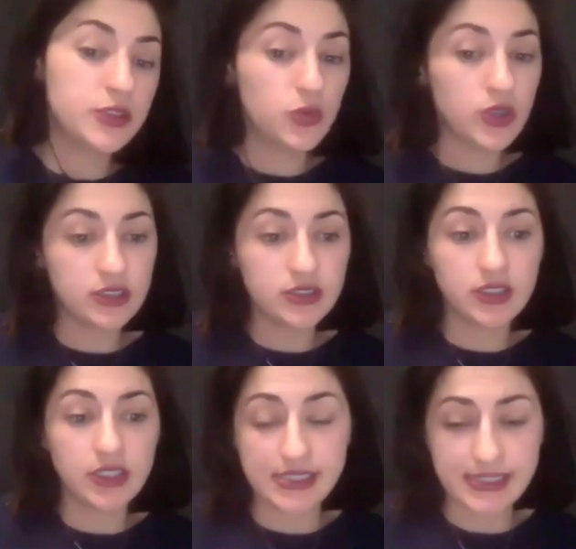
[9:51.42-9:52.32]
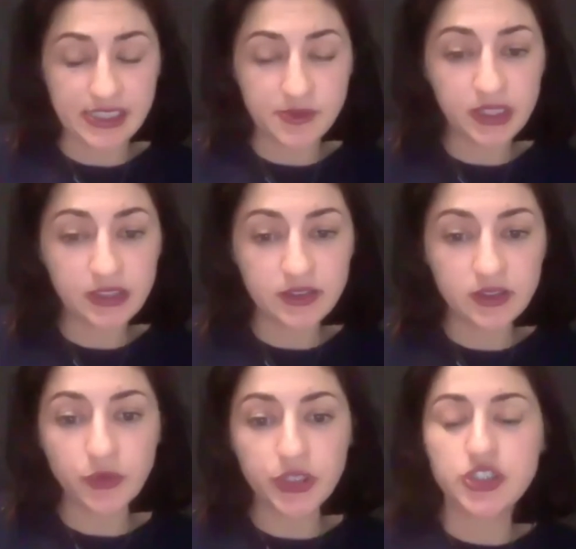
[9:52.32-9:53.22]
one assessment,
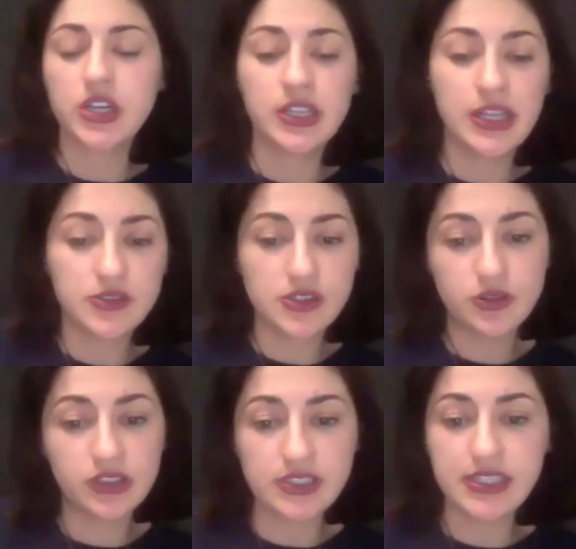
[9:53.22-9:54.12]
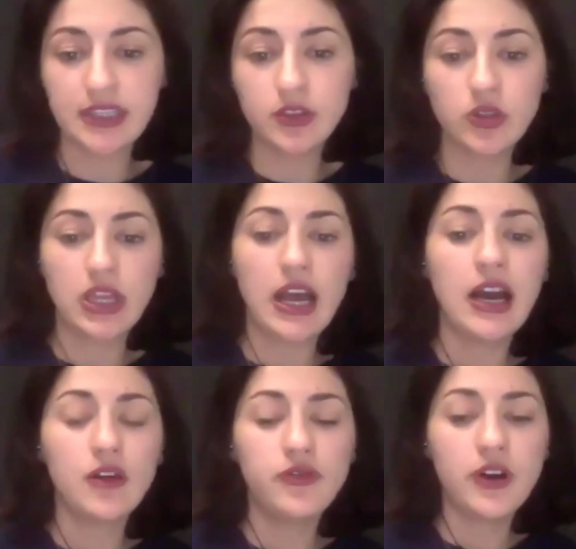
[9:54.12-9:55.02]
which allows us to understand
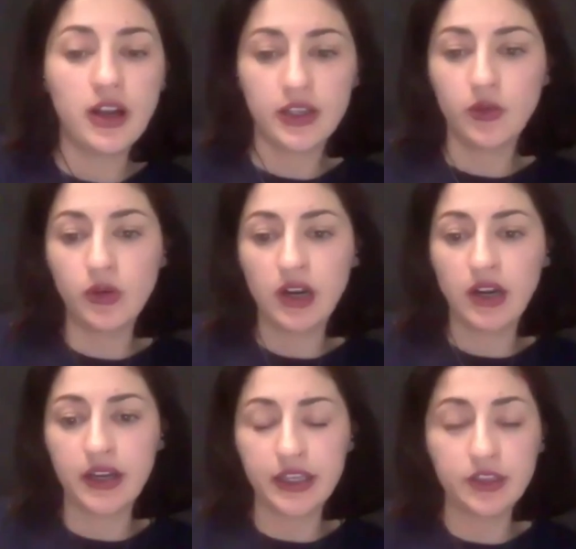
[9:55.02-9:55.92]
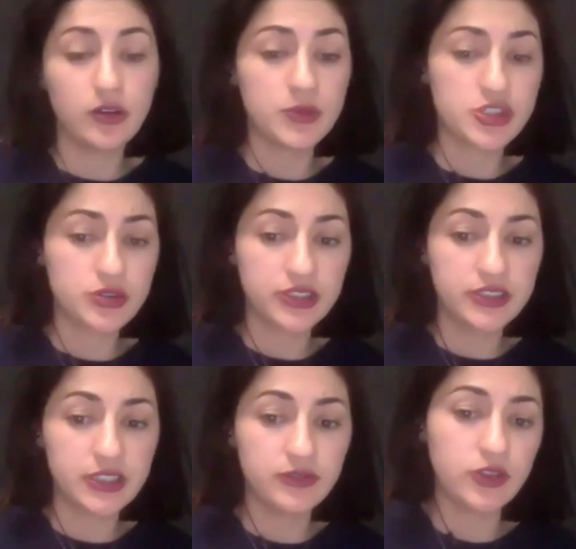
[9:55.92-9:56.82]
how far you are in your
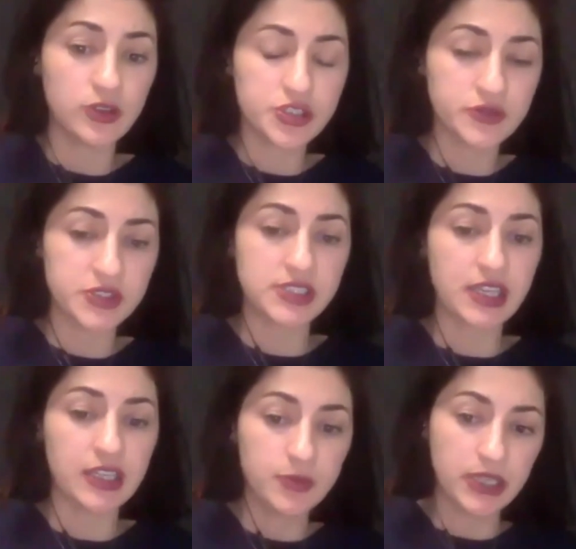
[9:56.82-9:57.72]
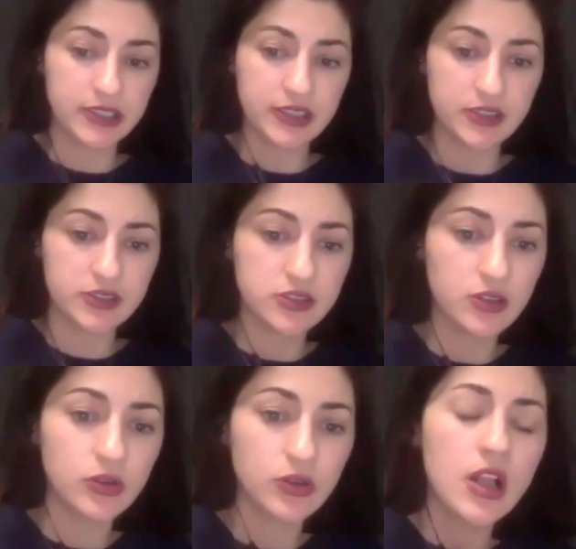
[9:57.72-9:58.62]
maturity of knowledge of sustainability.
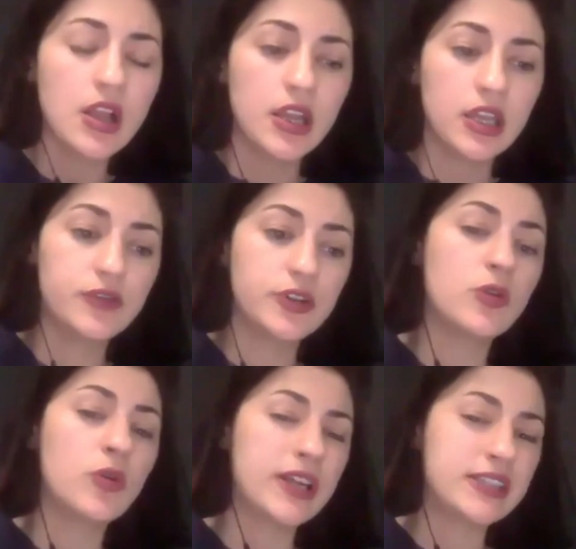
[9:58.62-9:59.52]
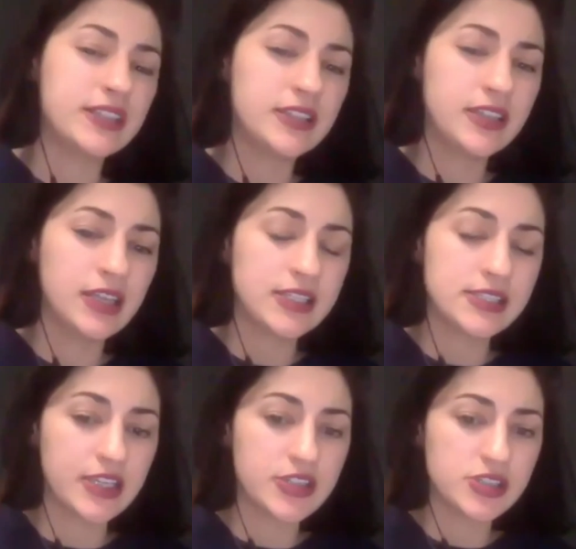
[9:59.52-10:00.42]
So if you're quite in the early
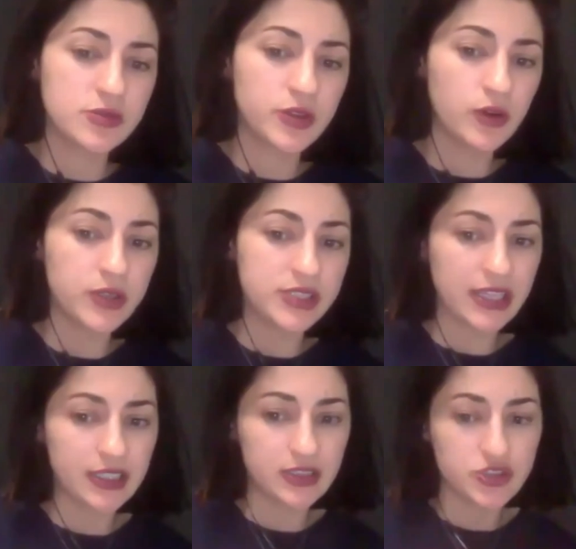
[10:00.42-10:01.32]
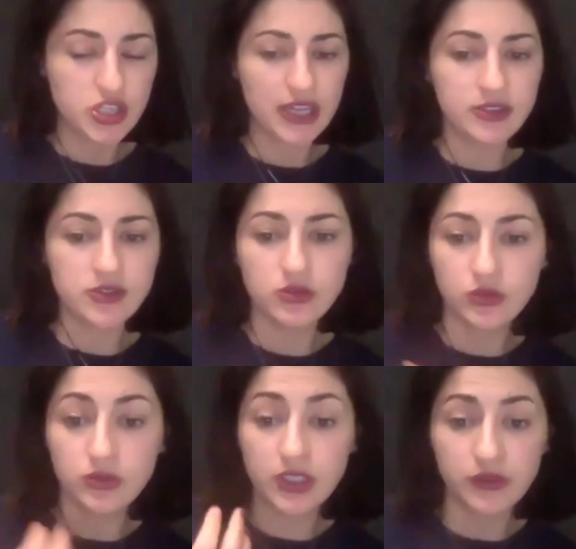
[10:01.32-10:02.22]
stages, we always take the chance
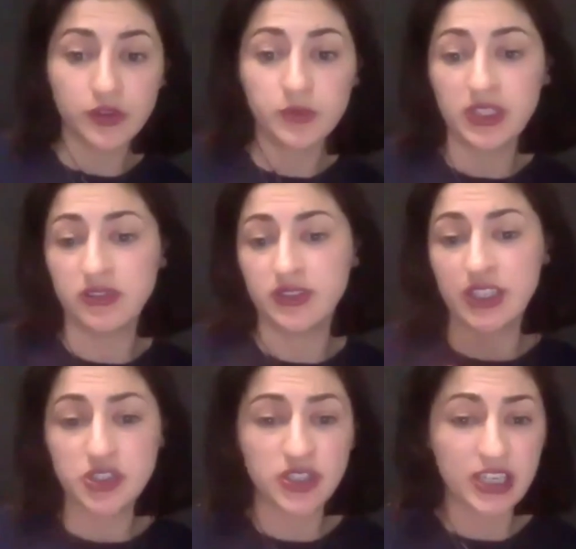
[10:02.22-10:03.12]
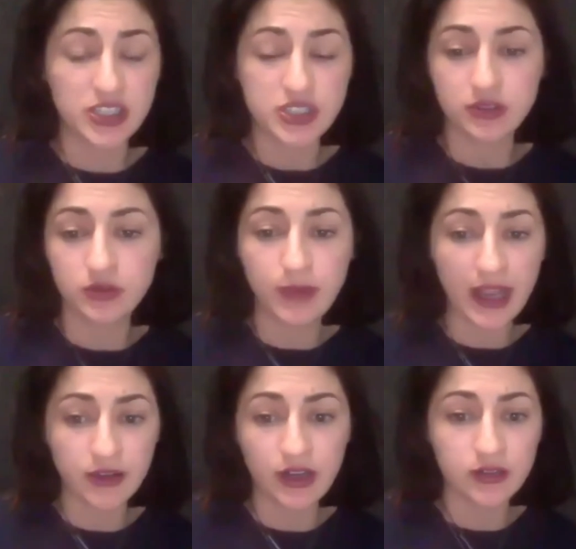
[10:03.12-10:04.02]
to give you a bit of an education or
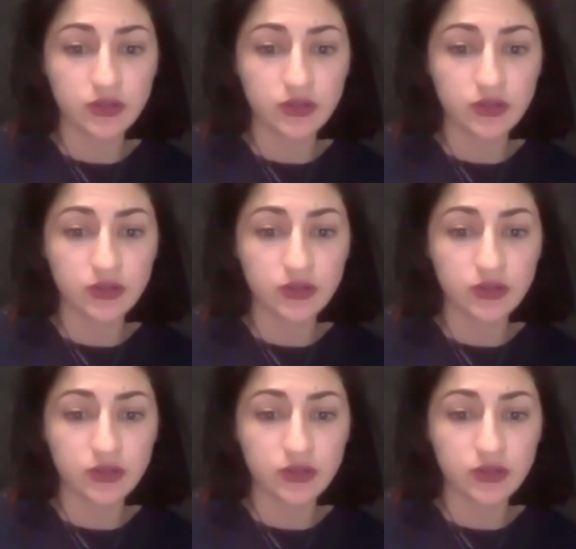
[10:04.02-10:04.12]
background